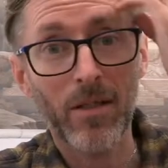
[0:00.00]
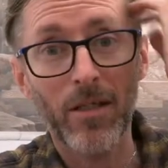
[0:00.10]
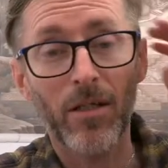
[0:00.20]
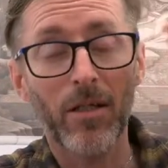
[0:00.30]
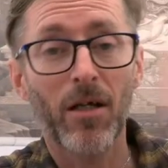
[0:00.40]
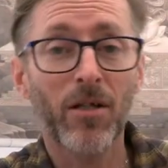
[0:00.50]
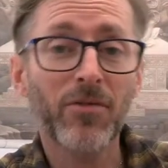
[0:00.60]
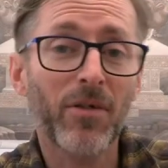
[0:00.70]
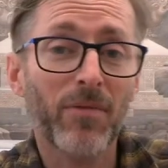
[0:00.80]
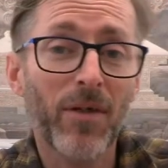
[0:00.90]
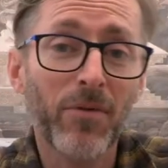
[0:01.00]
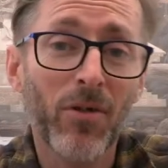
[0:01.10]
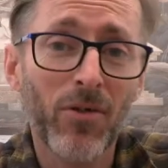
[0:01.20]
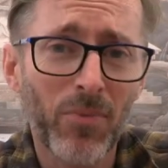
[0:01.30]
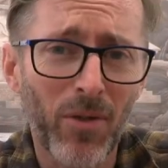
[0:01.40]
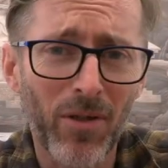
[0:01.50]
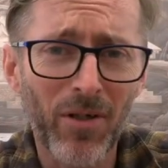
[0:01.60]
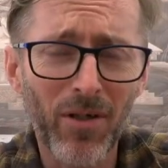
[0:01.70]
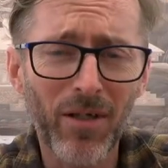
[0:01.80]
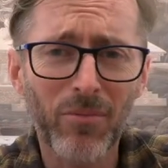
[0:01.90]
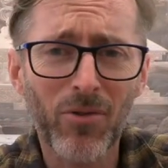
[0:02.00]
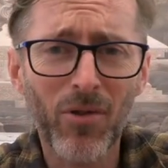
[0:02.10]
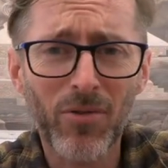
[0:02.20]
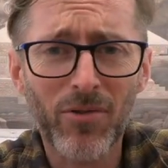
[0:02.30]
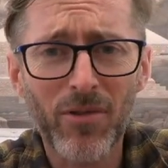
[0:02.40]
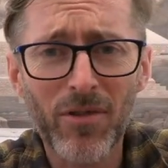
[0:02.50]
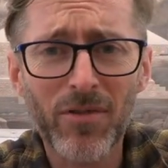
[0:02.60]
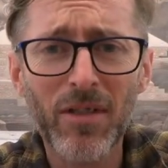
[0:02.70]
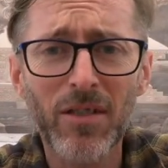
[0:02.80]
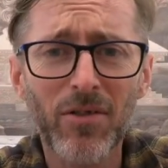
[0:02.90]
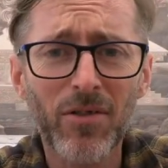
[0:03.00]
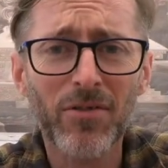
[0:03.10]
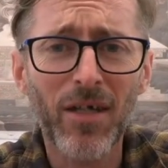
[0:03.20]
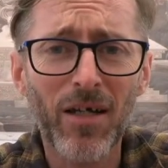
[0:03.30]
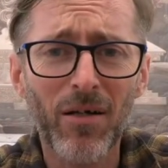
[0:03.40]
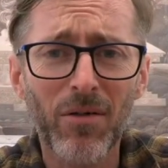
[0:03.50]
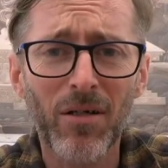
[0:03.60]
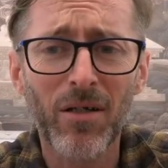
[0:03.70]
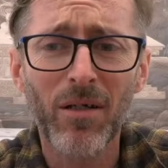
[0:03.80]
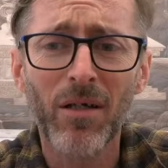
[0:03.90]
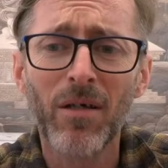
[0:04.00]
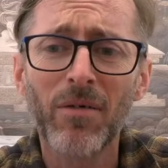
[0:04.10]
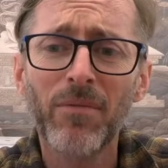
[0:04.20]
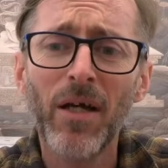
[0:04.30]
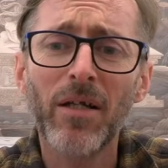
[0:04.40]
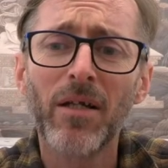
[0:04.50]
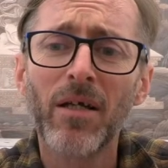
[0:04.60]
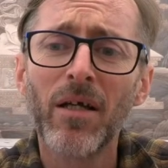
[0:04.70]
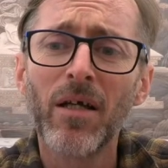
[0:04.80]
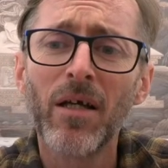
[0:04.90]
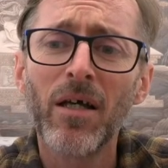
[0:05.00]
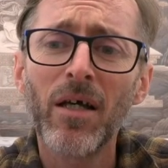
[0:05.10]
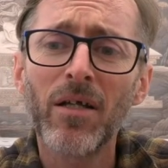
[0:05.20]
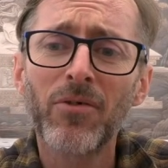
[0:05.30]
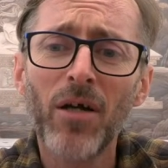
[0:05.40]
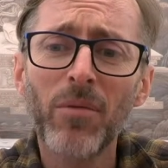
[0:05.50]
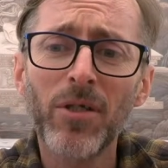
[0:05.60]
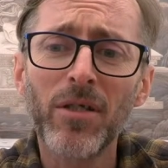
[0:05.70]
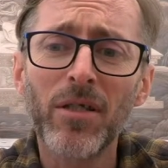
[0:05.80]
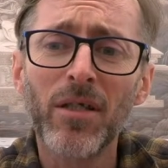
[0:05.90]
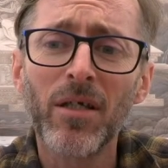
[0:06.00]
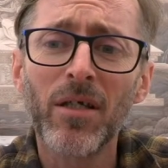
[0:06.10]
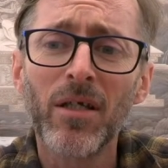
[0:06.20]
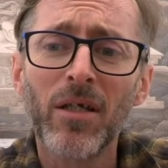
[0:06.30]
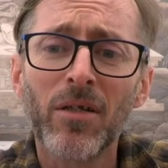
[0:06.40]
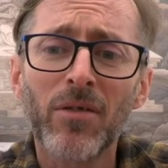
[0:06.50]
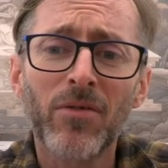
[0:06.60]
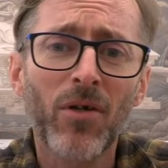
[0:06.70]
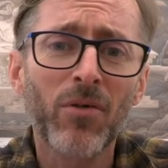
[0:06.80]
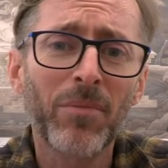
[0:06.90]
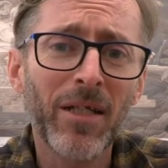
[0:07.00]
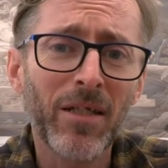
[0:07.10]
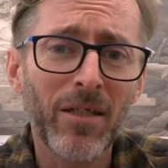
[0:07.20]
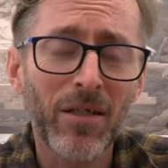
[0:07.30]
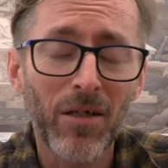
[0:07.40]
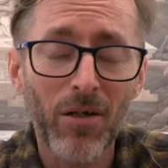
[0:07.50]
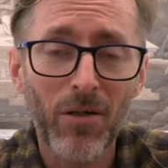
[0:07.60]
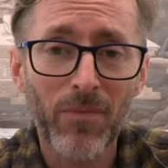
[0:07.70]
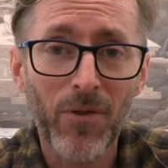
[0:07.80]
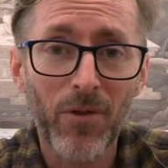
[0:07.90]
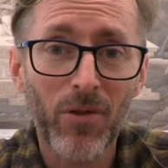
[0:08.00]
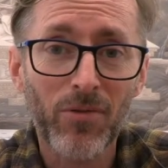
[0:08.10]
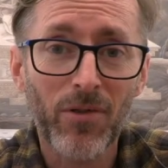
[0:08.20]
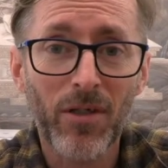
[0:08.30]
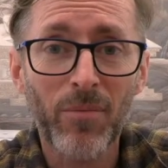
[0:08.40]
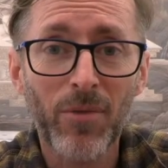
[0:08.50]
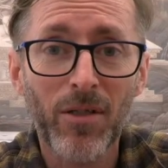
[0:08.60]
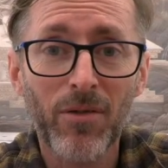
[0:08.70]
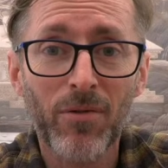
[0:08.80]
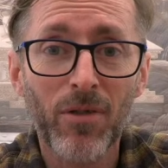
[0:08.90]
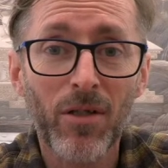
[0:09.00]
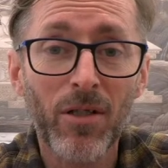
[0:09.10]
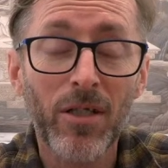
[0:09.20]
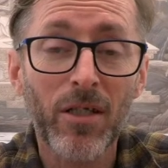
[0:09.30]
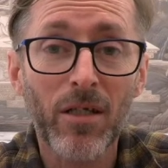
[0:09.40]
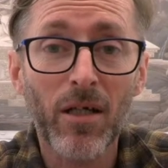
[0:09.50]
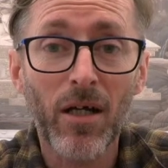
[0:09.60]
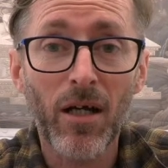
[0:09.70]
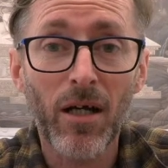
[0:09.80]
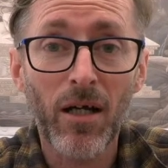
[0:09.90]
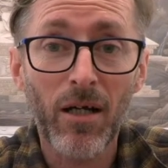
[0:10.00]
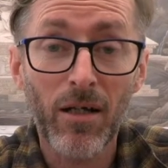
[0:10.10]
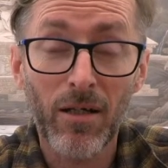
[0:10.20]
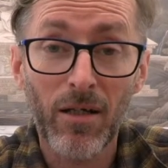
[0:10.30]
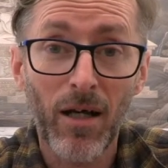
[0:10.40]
holistic veterinary hospital, and I am shocked to see just how fat and chubby so many of the dogs that are coming in through the clinic are.